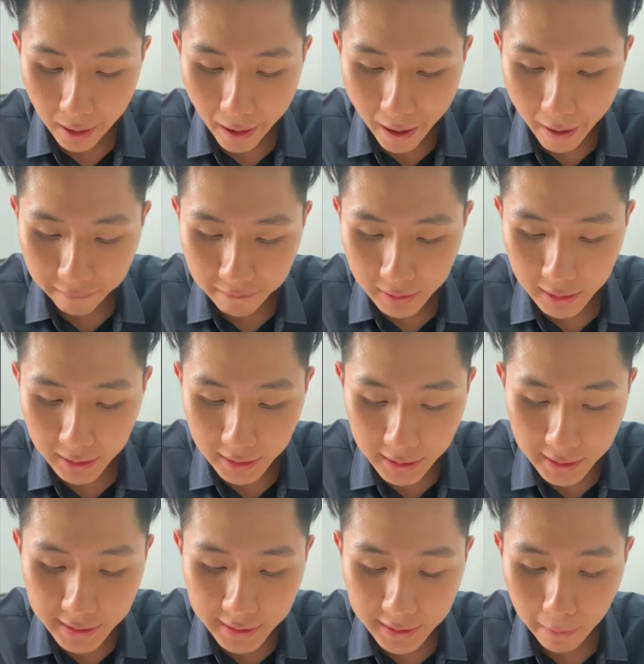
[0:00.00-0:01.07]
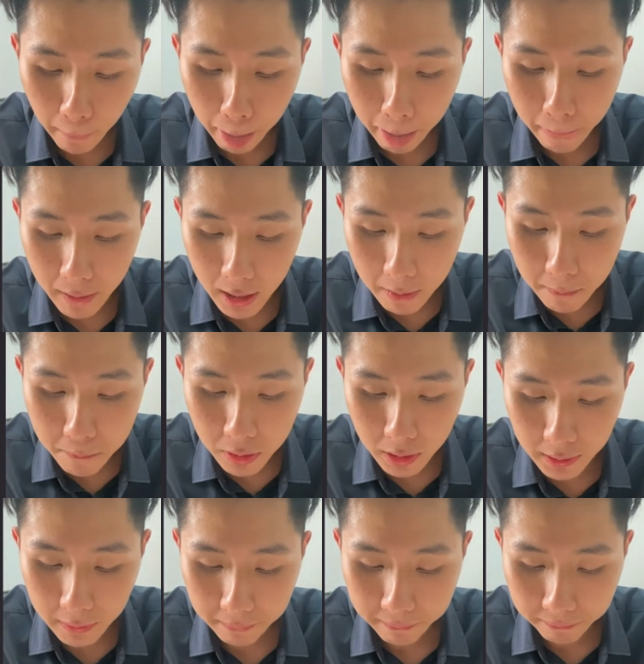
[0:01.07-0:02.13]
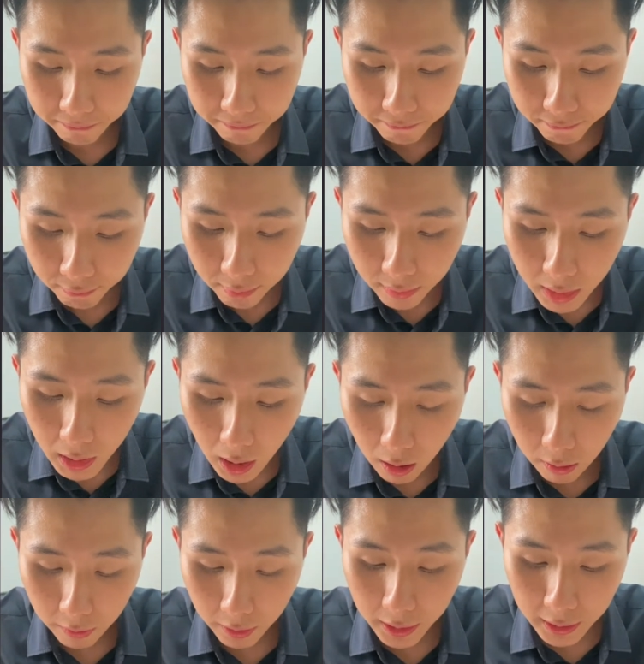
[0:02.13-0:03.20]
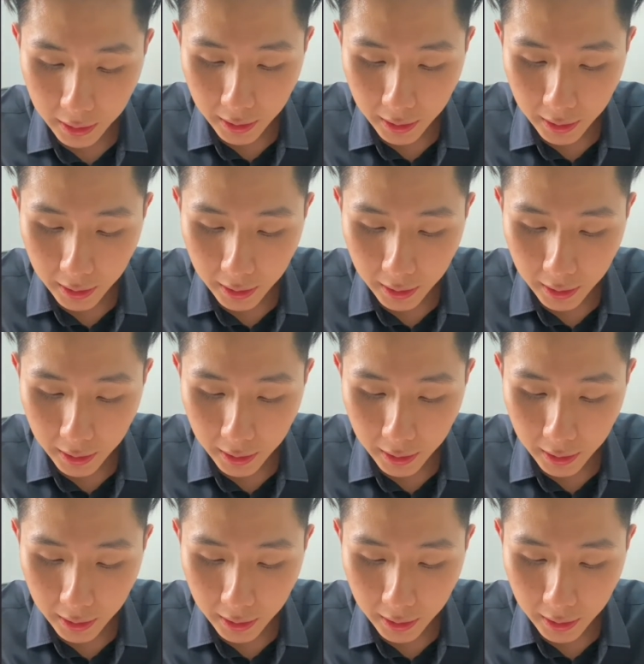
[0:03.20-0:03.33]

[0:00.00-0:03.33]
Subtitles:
at the list input. All right,